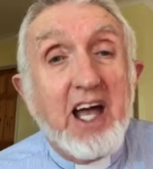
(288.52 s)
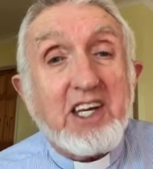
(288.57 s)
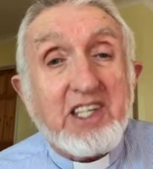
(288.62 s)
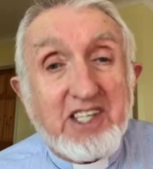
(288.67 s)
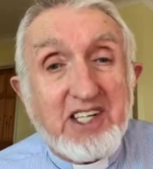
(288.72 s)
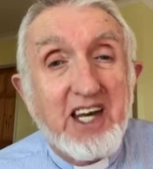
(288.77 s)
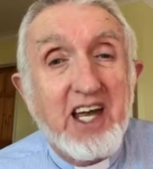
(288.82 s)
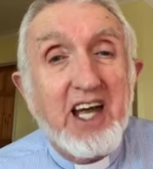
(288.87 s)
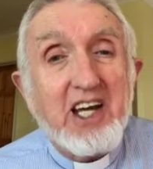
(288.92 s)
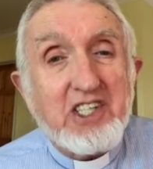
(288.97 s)

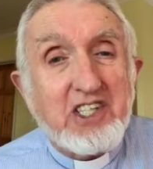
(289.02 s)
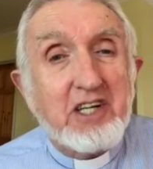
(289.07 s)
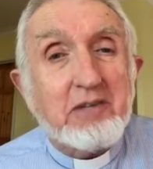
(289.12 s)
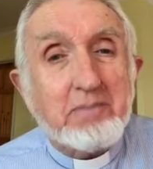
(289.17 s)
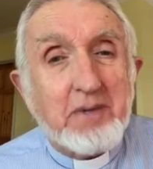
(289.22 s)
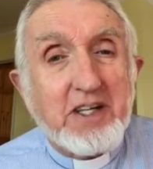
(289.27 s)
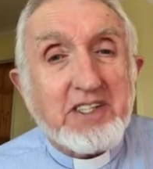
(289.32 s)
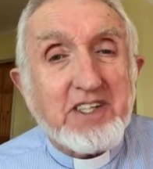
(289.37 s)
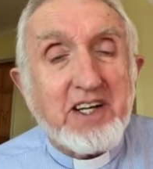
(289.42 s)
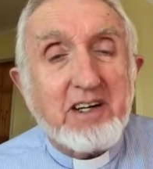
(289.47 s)
Yes, to
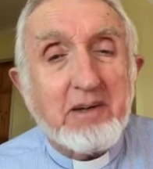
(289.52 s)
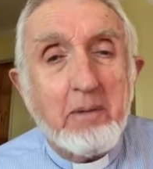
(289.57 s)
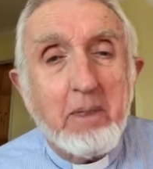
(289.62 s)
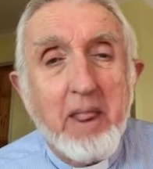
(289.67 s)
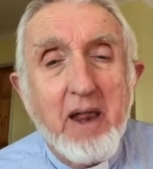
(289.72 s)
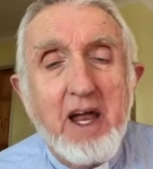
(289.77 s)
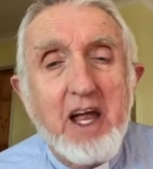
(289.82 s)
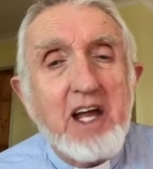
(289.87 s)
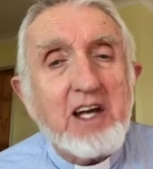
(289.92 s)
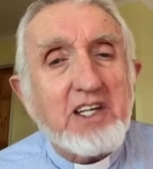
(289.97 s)
Britain.
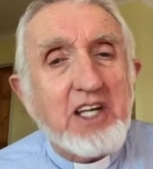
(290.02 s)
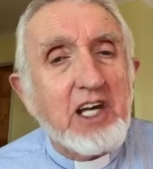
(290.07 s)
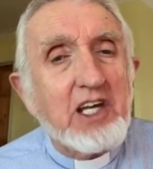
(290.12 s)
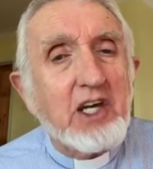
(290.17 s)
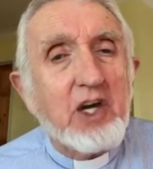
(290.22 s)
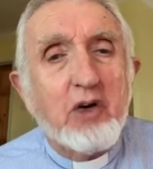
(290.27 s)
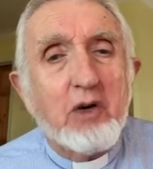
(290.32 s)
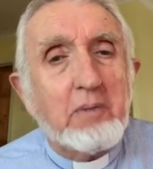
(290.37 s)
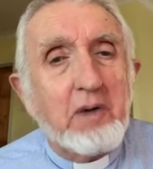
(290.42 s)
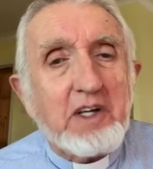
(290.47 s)

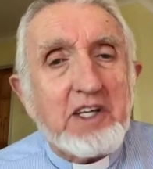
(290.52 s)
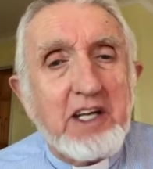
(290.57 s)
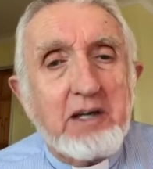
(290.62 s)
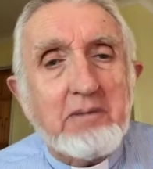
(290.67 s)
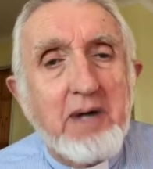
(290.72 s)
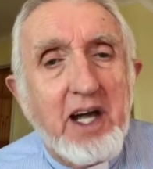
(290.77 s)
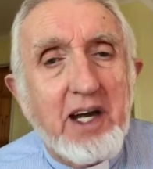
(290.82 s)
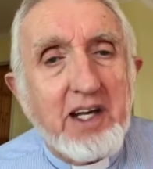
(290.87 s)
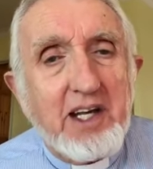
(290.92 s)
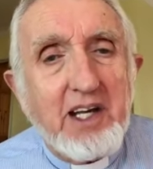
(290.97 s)
Didn't know about the
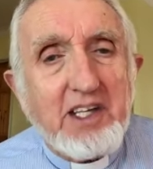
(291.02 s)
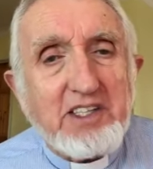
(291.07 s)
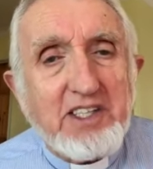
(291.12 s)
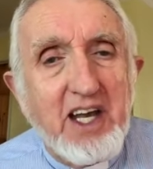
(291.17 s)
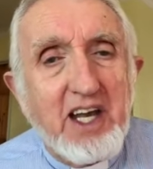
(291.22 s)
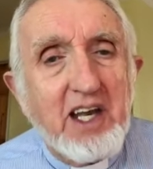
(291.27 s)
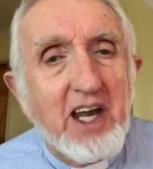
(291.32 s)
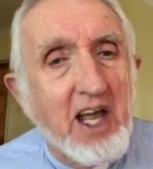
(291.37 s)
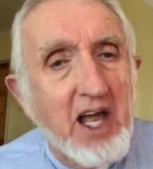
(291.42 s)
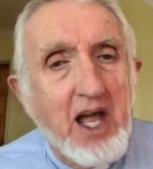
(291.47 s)
Americas
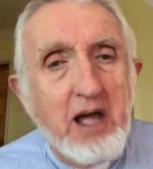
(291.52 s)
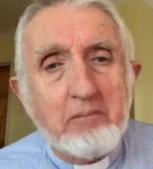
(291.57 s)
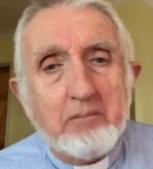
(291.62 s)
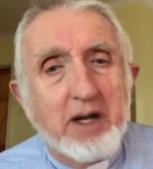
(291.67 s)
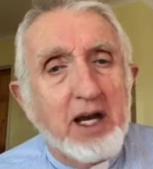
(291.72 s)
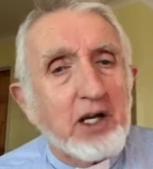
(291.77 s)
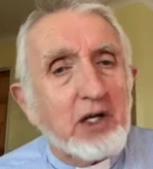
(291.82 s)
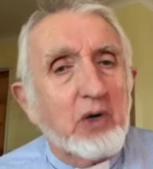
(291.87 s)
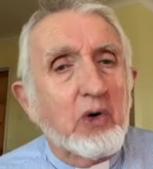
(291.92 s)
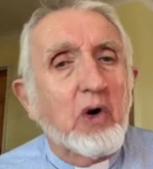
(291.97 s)
then.
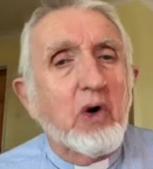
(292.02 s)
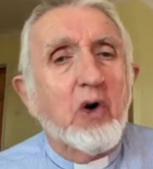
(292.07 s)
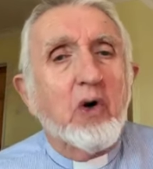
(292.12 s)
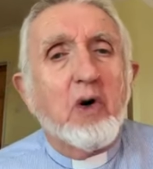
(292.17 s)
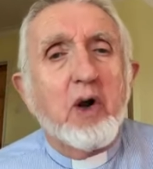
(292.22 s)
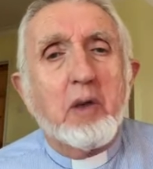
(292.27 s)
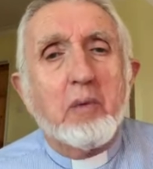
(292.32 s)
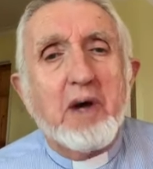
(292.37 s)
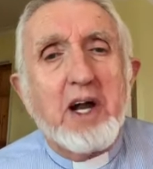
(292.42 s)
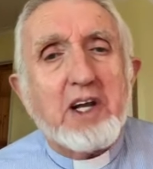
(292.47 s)
But it'll go
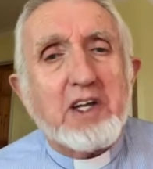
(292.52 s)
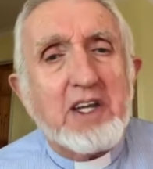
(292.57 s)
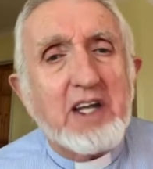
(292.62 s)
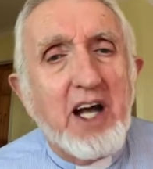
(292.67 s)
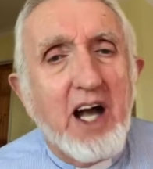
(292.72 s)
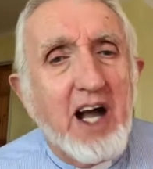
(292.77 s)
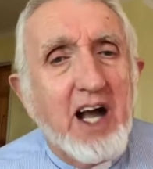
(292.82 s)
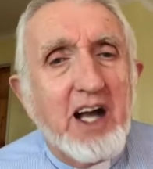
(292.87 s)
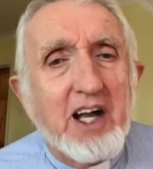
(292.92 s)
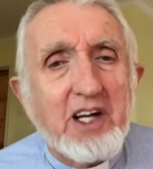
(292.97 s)
all the way to
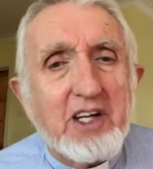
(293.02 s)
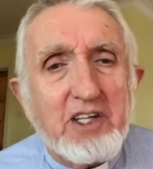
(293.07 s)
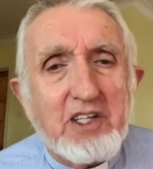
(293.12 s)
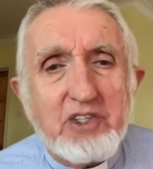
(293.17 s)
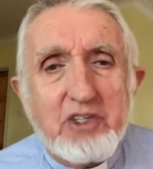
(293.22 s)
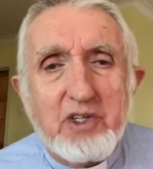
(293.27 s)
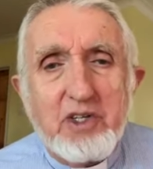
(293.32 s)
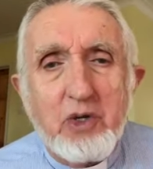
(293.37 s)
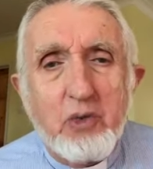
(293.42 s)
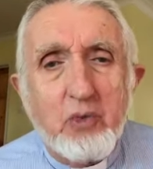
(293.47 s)
the,
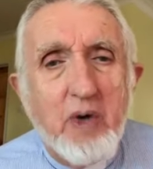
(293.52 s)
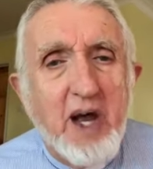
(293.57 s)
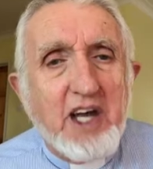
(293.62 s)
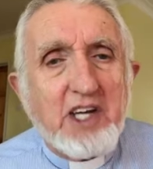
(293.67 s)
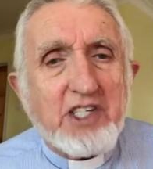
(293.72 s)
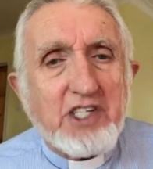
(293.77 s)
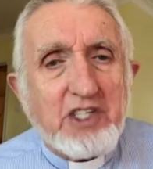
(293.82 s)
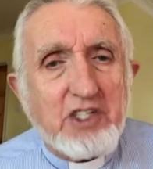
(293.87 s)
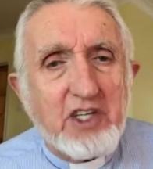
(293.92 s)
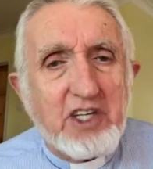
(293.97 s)
to the
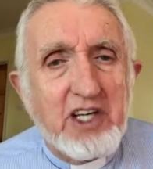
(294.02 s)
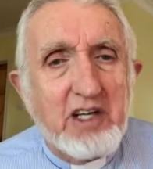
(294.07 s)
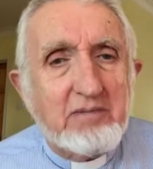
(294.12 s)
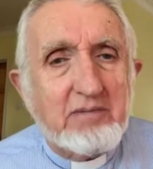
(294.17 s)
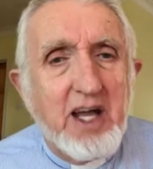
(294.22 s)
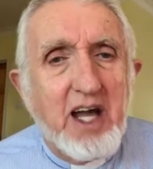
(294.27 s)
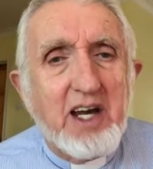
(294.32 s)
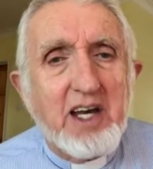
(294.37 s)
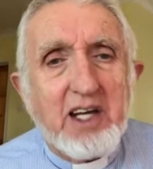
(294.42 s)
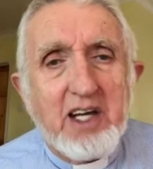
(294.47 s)
West, to the
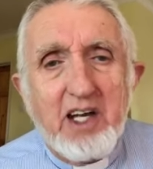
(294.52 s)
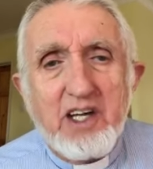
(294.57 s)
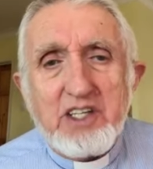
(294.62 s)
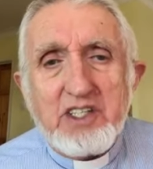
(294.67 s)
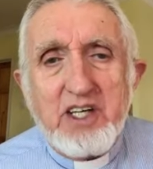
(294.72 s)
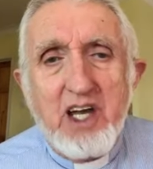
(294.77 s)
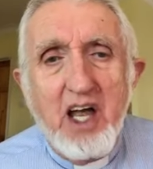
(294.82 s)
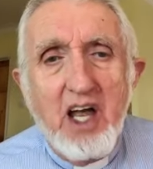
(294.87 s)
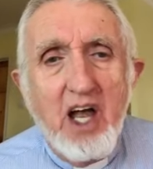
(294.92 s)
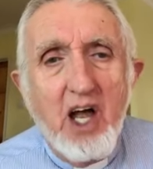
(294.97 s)

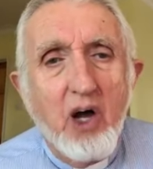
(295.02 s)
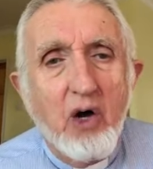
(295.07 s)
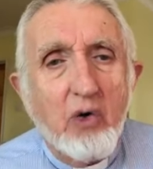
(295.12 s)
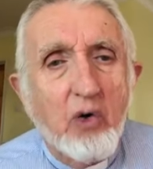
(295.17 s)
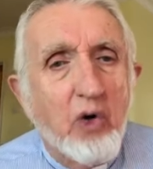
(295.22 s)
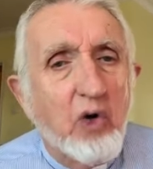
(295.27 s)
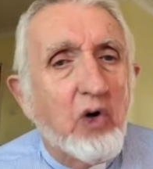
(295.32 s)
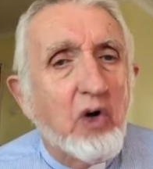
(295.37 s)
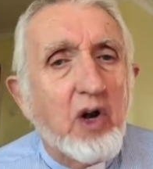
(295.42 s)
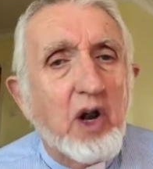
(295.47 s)
Americas,
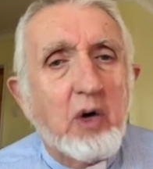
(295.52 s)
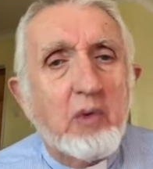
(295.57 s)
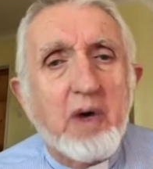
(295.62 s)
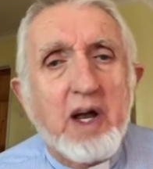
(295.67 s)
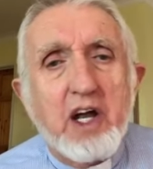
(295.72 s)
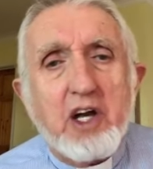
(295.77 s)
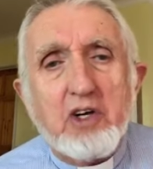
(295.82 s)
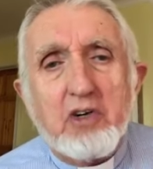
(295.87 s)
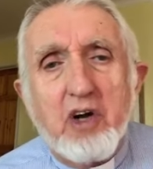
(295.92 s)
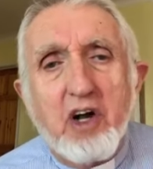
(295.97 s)
all the
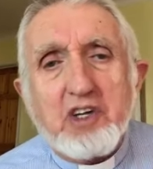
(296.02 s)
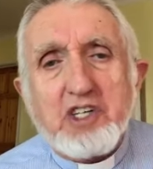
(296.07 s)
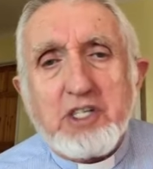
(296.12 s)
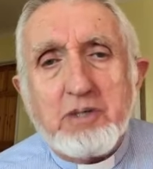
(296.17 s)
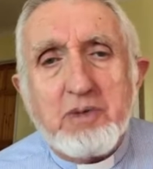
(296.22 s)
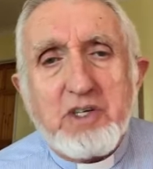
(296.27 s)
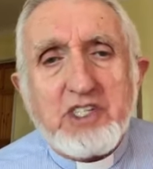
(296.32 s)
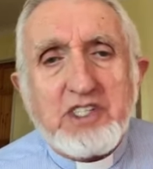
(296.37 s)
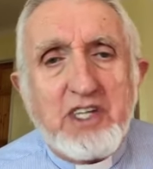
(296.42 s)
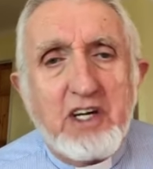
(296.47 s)
way across
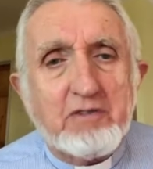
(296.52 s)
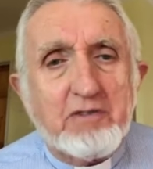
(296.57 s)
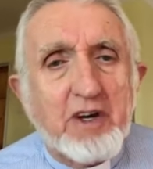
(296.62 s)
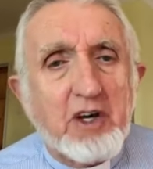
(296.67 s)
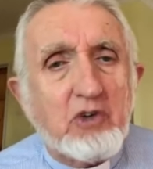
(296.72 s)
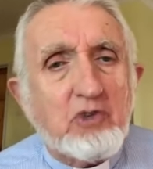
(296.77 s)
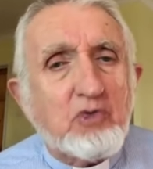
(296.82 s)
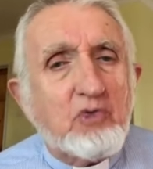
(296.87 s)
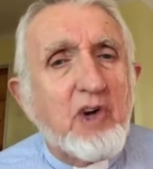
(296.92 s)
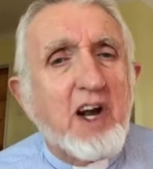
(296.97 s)
the
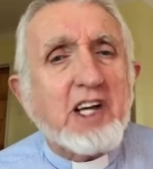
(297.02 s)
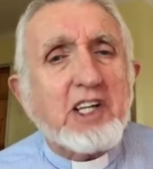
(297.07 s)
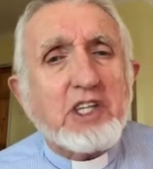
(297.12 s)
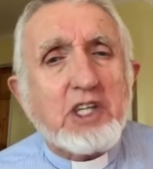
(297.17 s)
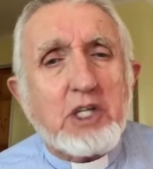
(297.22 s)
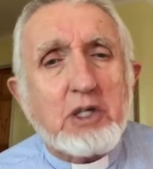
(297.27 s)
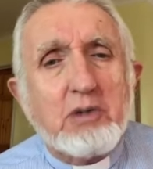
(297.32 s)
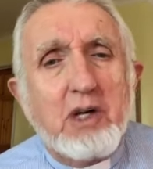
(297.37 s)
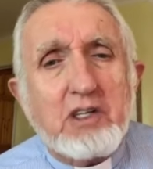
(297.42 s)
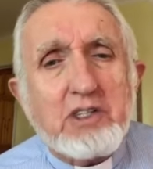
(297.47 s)
Pacific, right
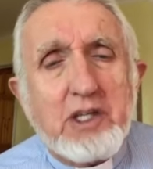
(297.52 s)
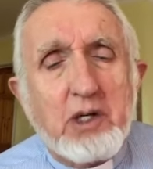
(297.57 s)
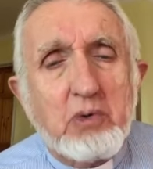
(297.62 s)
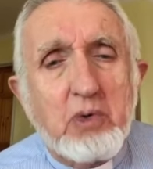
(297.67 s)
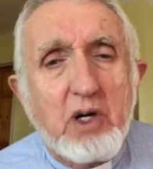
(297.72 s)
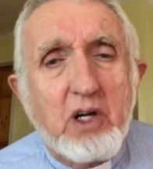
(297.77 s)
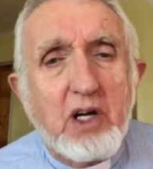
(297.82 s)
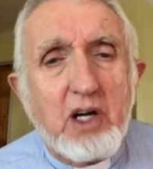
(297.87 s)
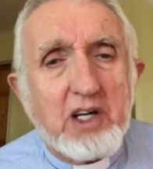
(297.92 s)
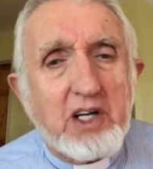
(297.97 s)
throughout the
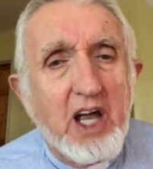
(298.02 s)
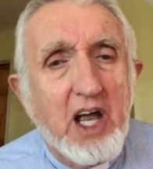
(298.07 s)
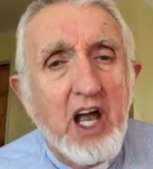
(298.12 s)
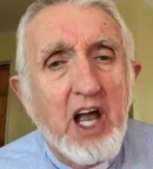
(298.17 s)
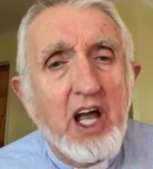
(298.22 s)
world.